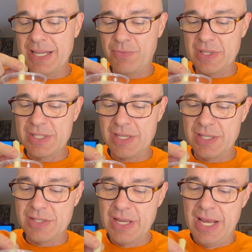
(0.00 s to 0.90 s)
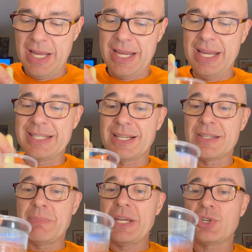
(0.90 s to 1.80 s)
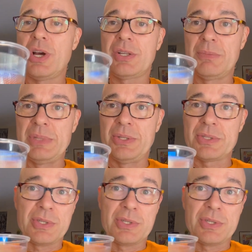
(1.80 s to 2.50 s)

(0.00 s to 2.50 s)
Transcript: if it does. It doesn't make chocolate milk.